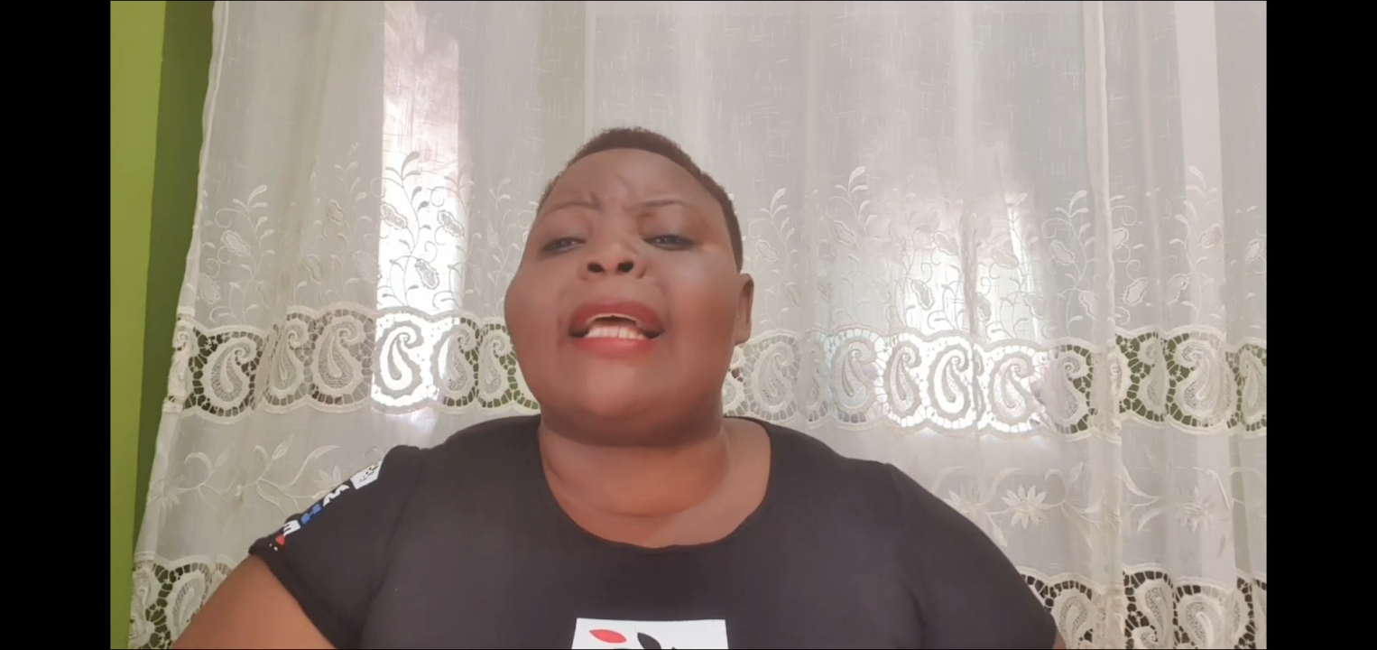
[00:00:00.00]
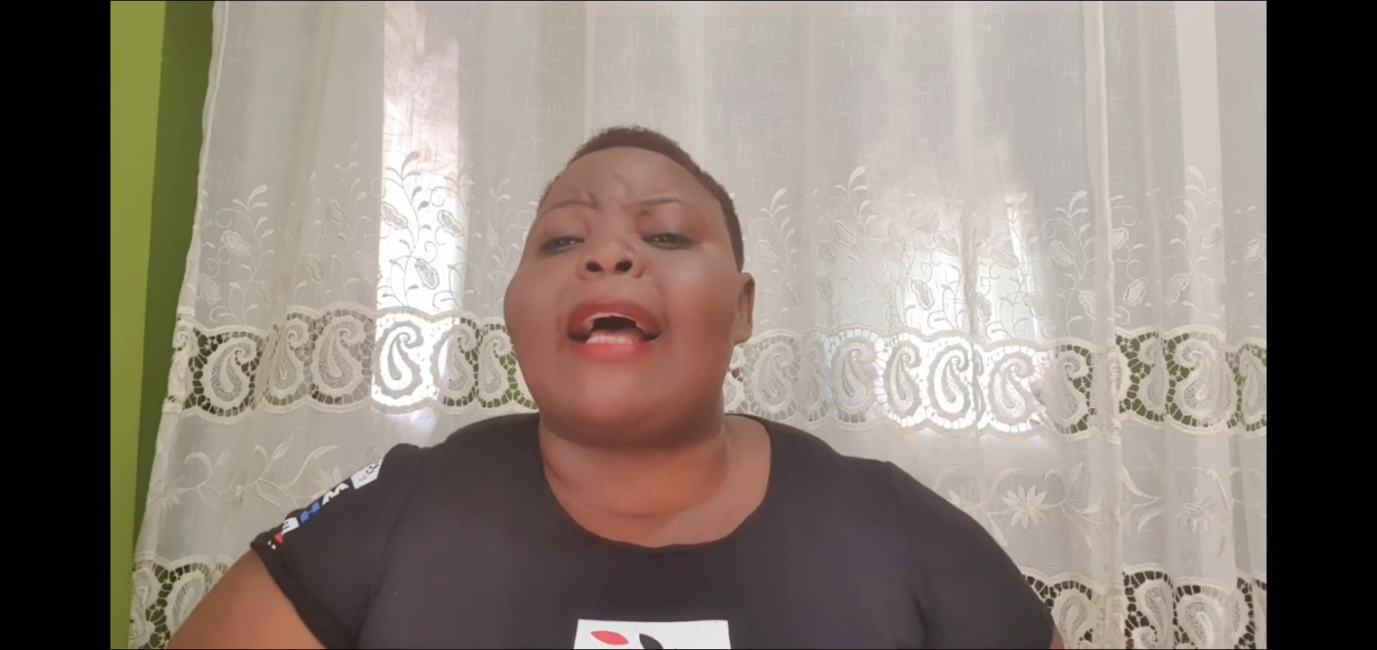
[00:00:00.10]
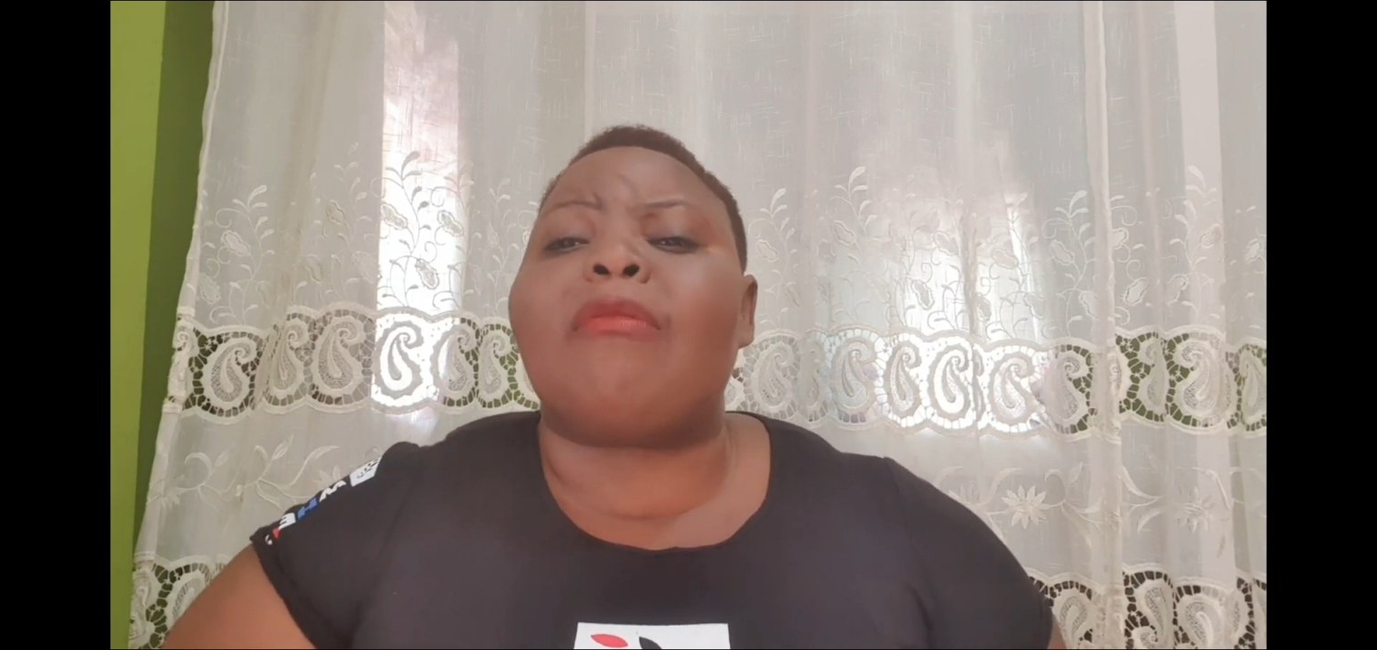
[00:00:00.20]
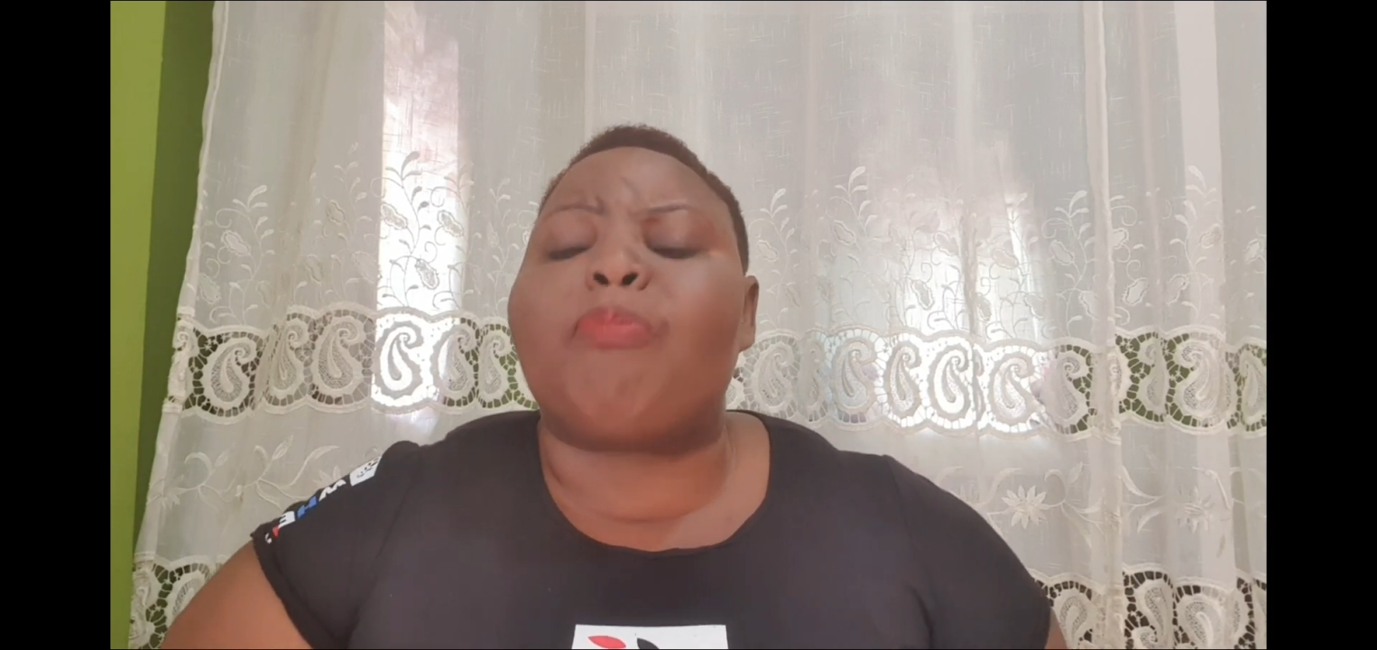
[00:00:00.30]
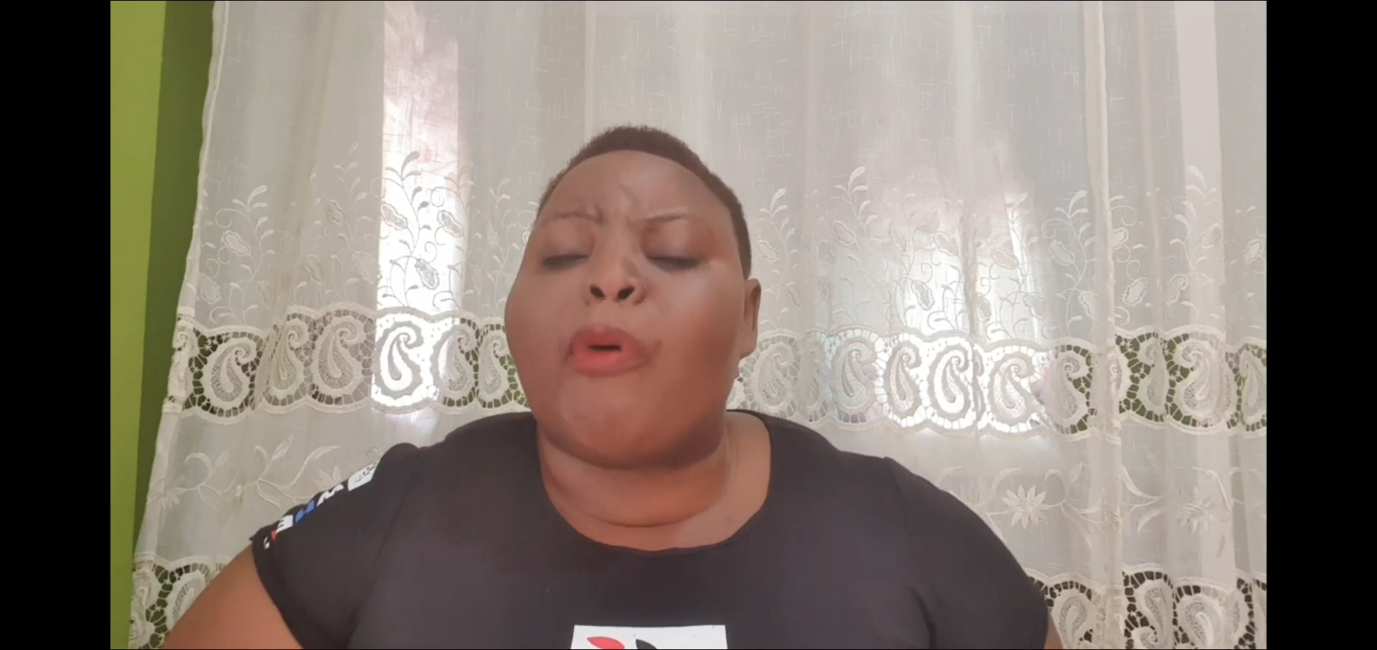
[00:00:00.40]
they are